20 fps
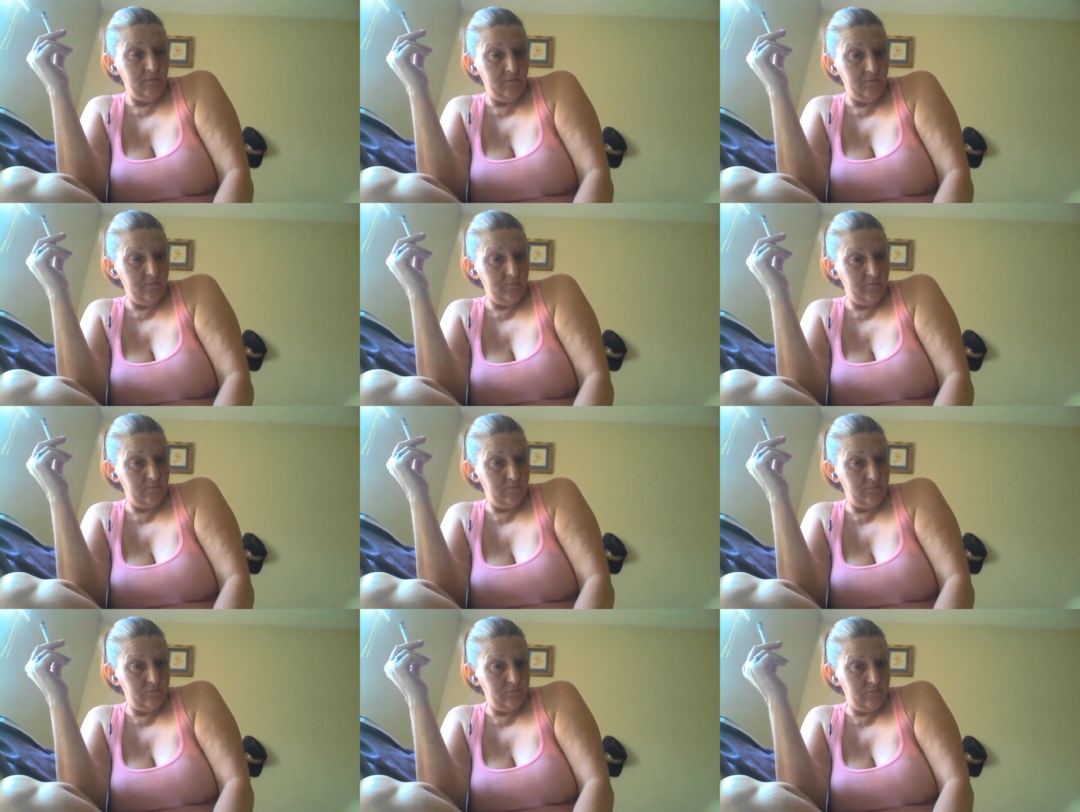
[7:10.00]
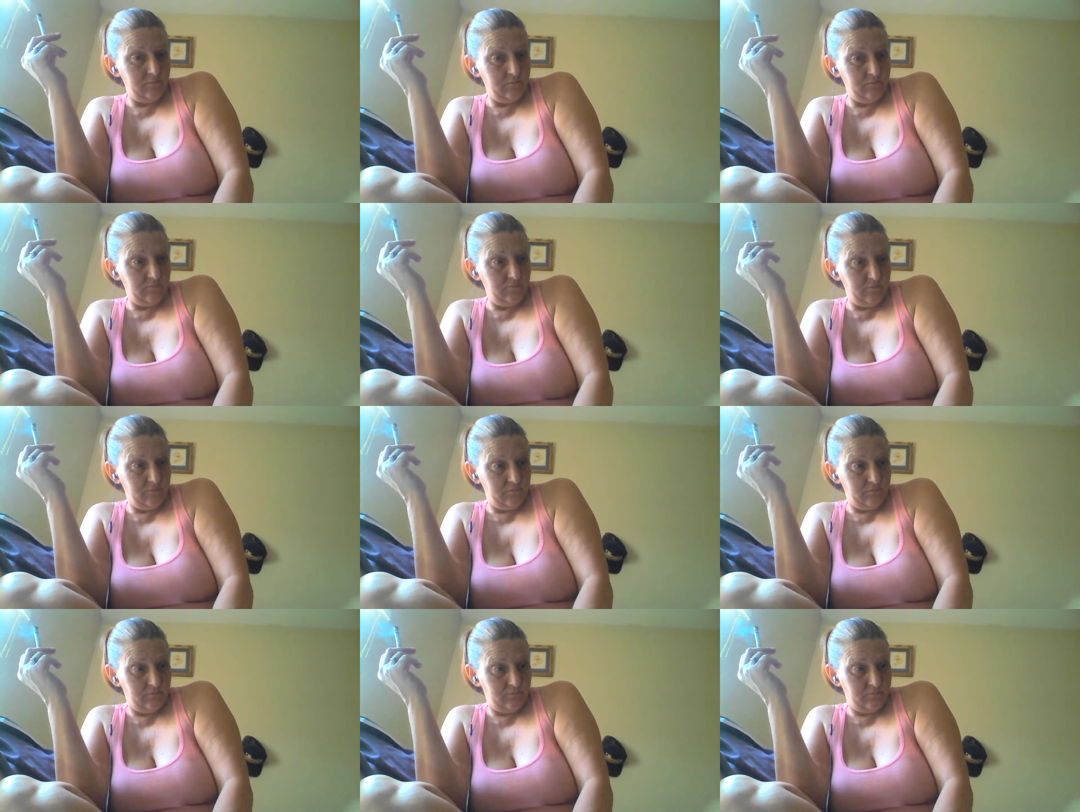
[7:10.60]

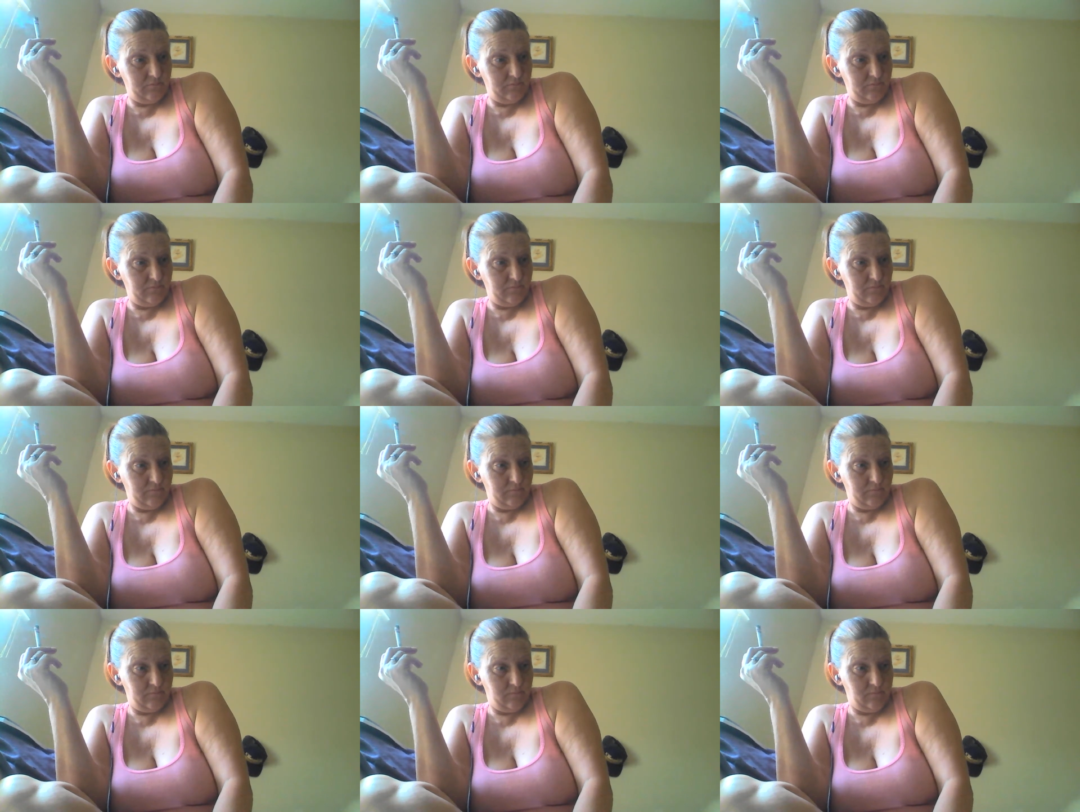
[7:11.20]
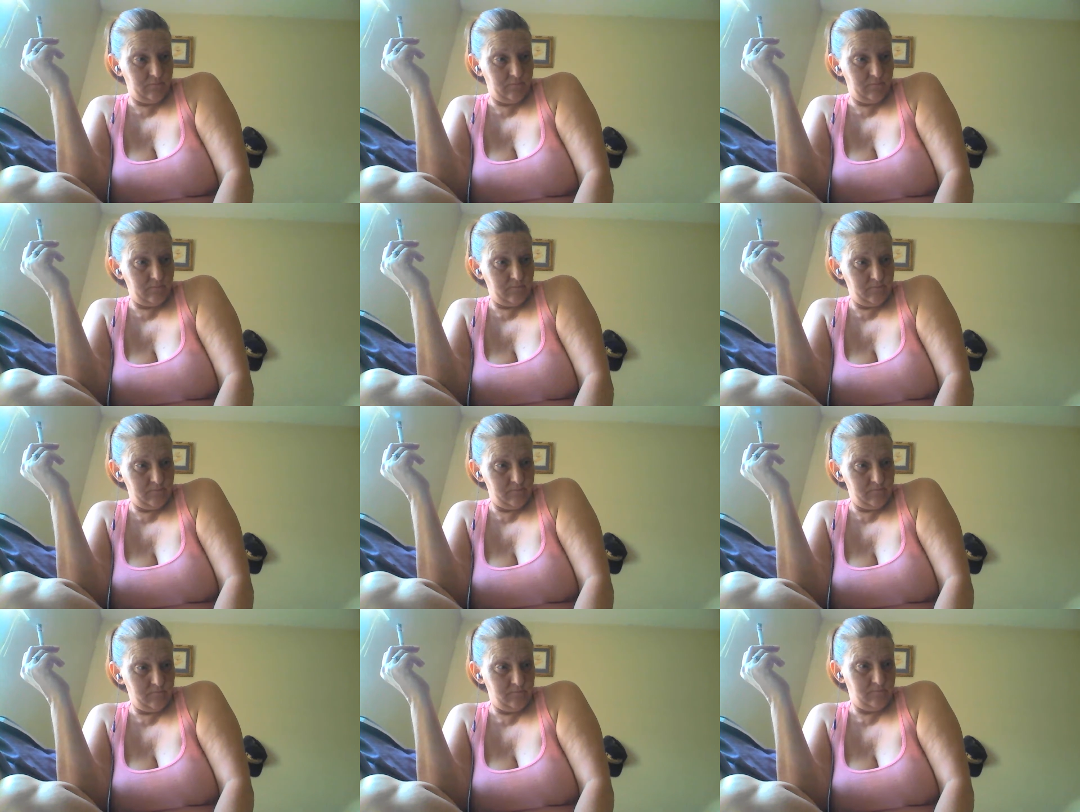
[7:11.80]

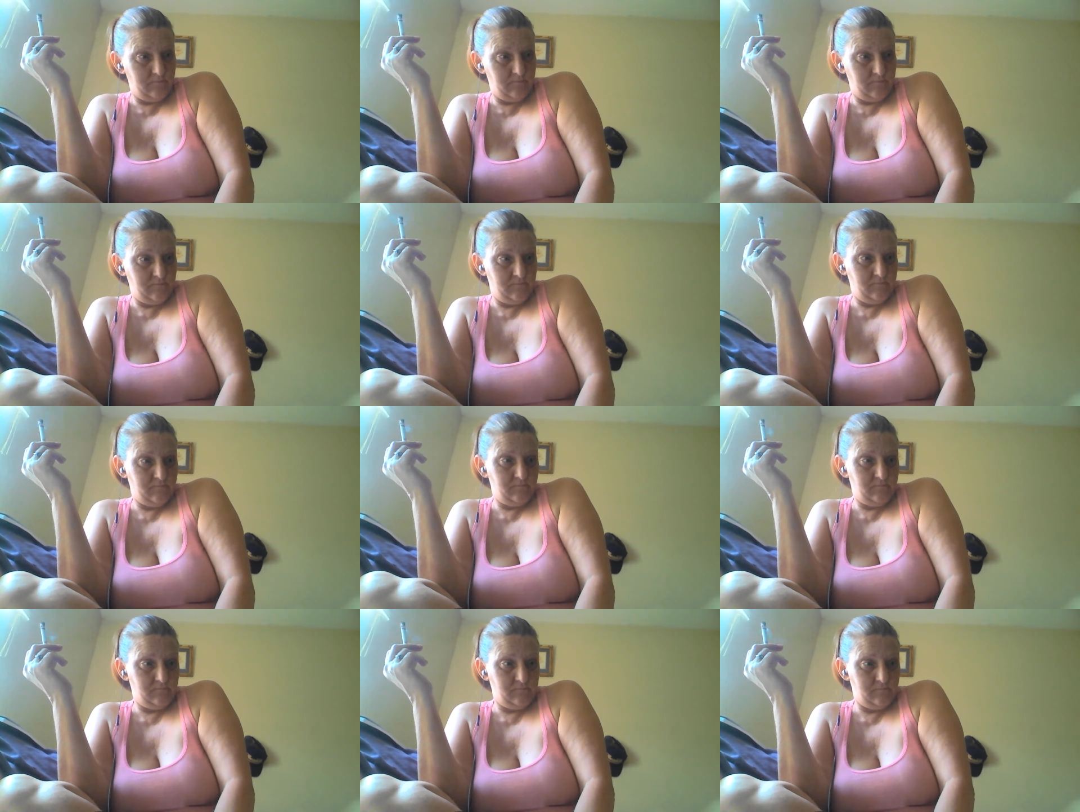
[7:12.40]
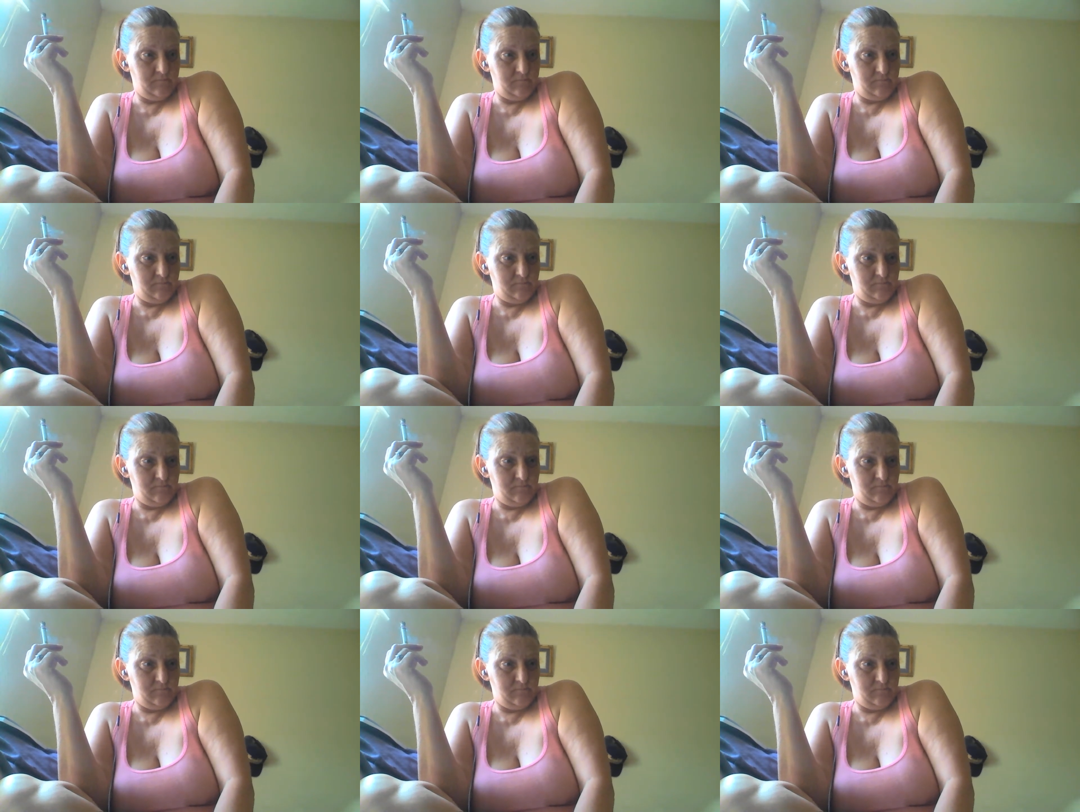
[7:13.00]
Nothing is said.